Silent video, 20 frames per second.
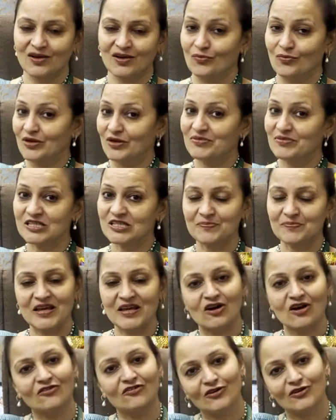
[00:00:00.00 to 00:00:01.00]
When we
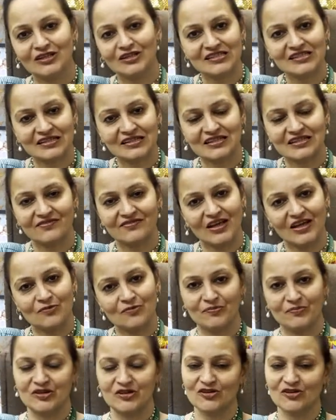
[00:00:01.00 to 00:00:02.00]
speak of holistic
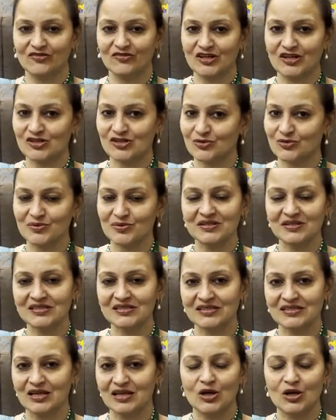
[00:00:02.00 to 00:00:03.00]
development of our students,